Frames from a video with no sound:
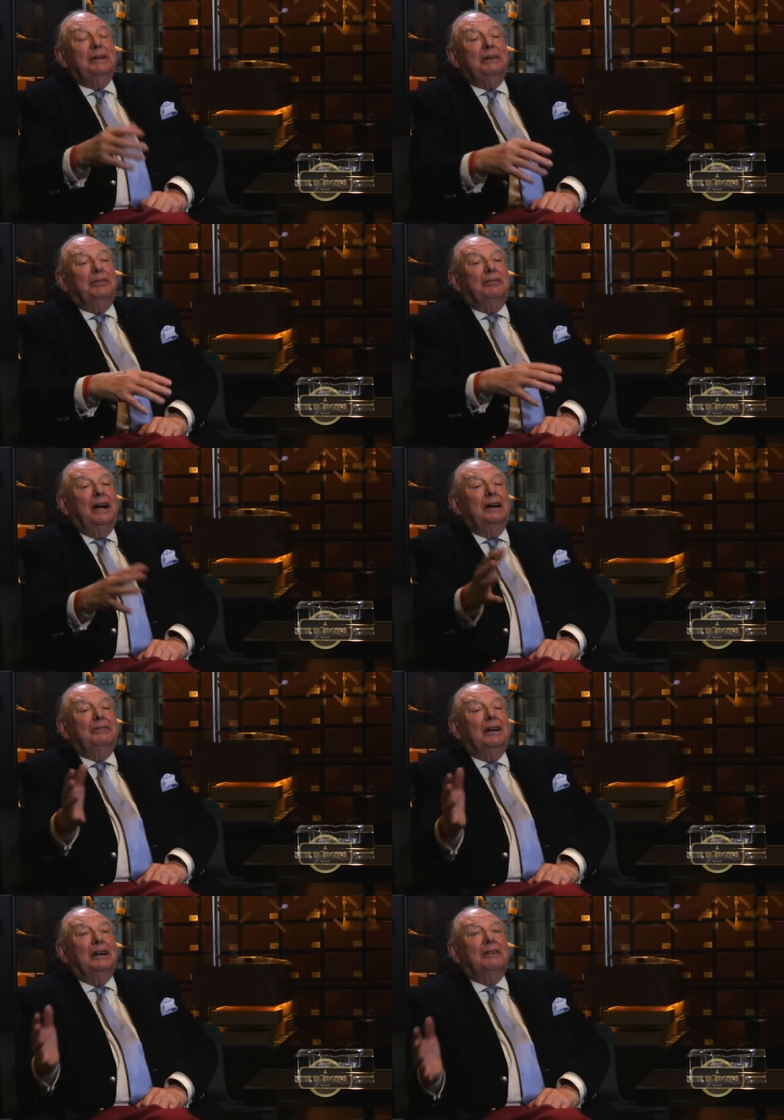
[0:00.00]
me
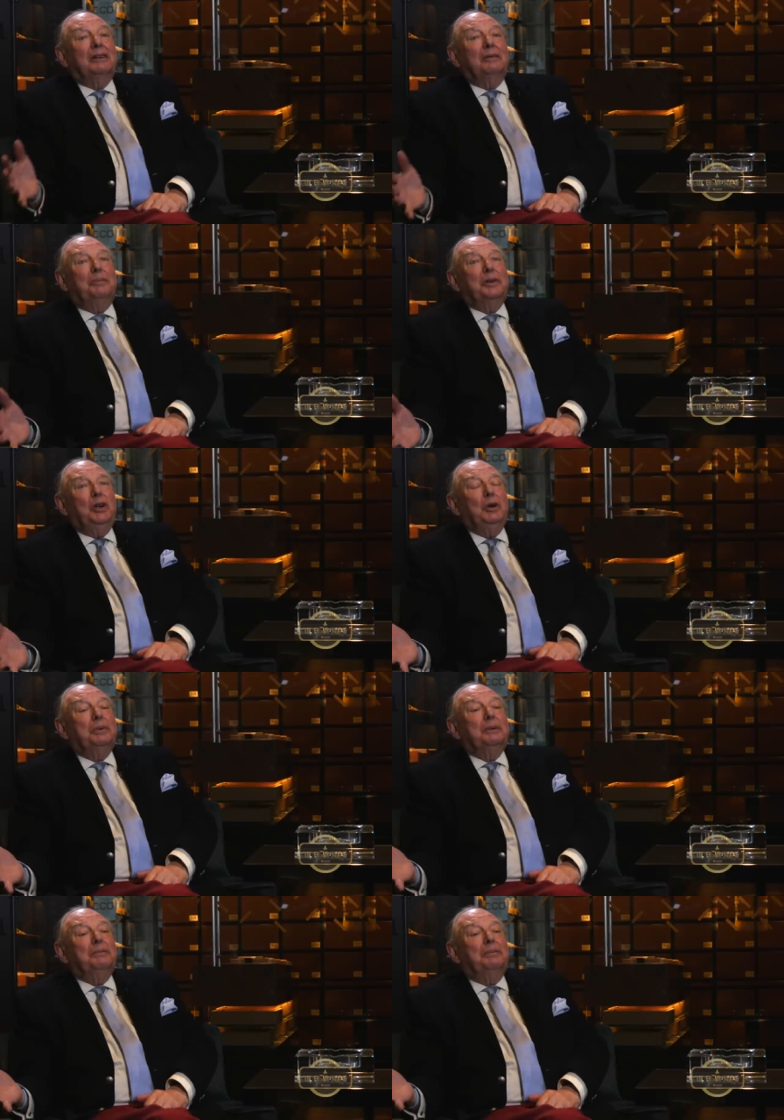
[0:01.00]
500
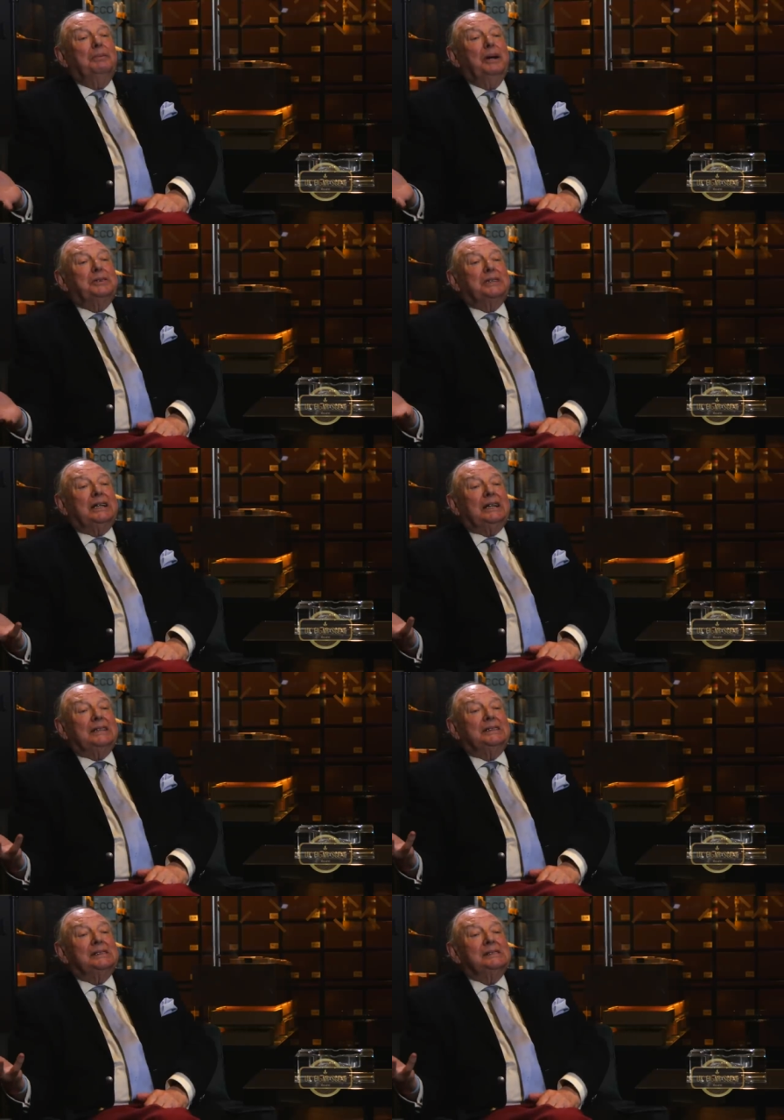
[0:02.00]
Cuban
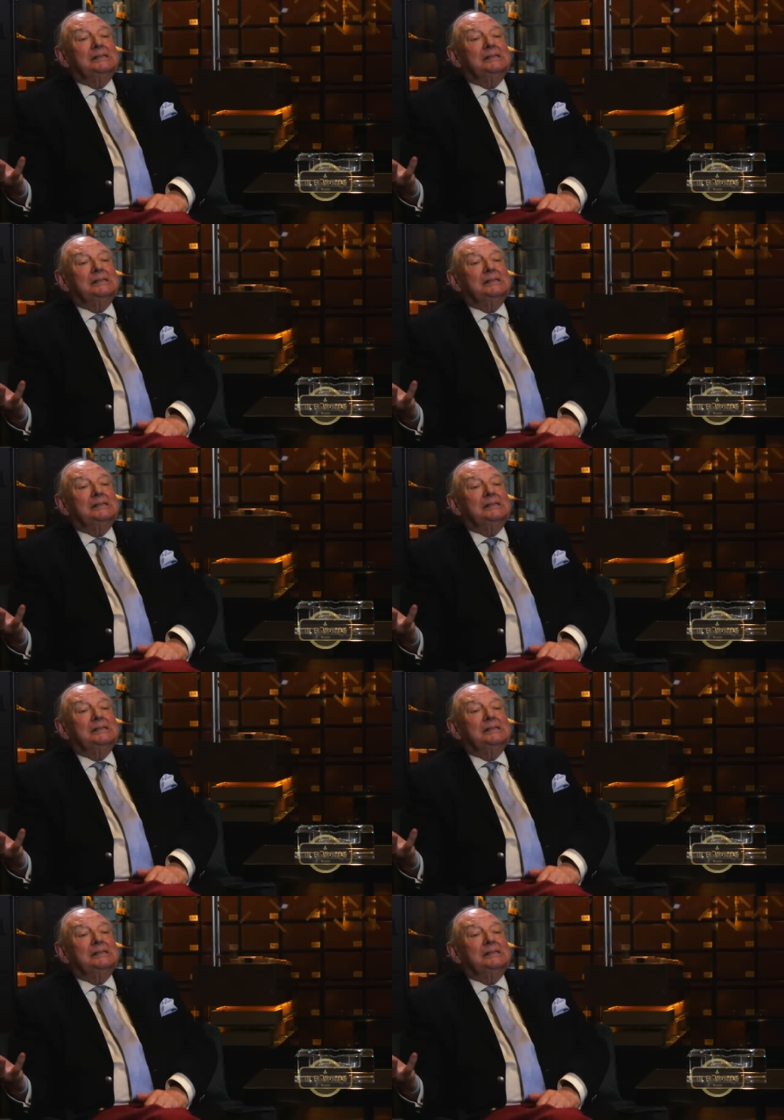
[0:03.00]
postcards?